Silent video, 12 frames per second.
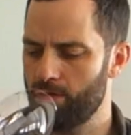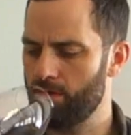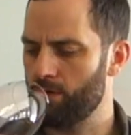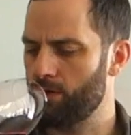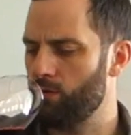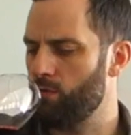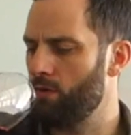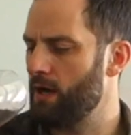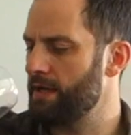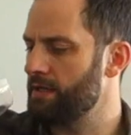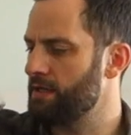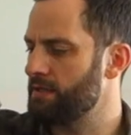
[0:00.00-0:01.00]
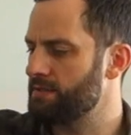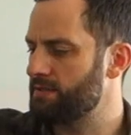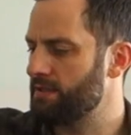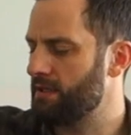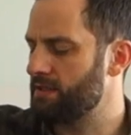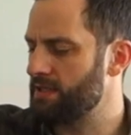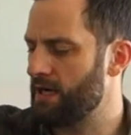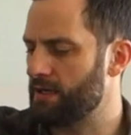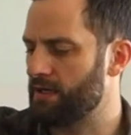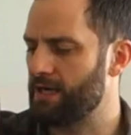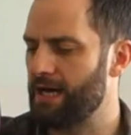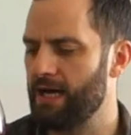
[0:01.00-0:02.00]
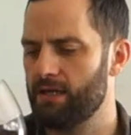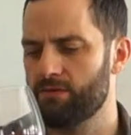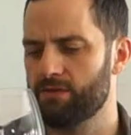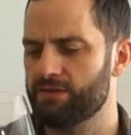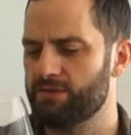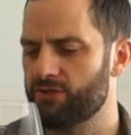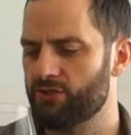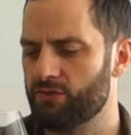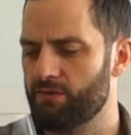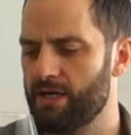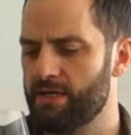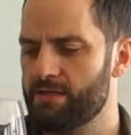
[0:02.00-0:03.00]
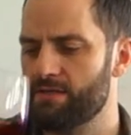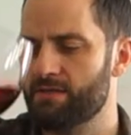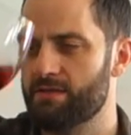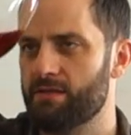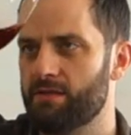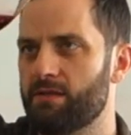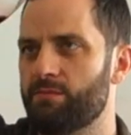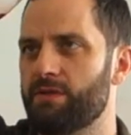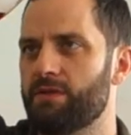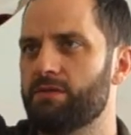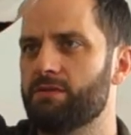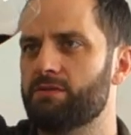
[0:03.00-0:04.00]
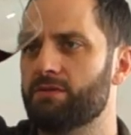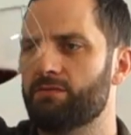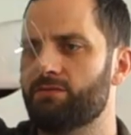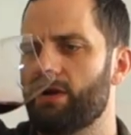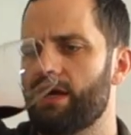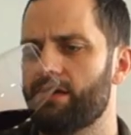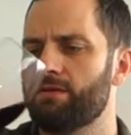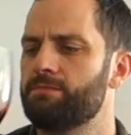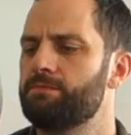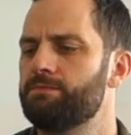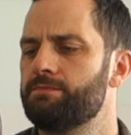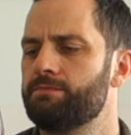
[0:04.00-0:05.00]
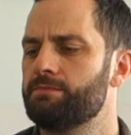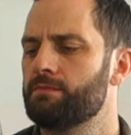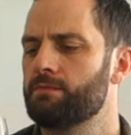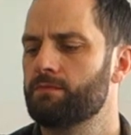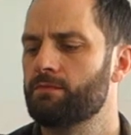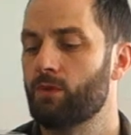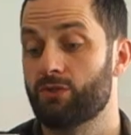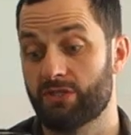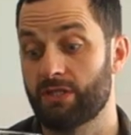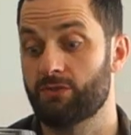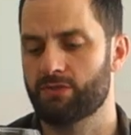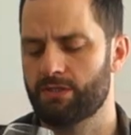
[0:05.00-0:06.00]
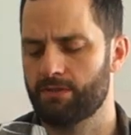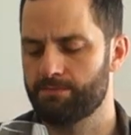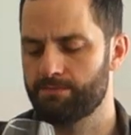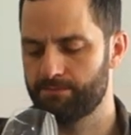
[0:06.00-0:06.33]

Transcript: not quite as uh, dark in colour as the Shiraz, it's a little bit sort of redder, which is interesting.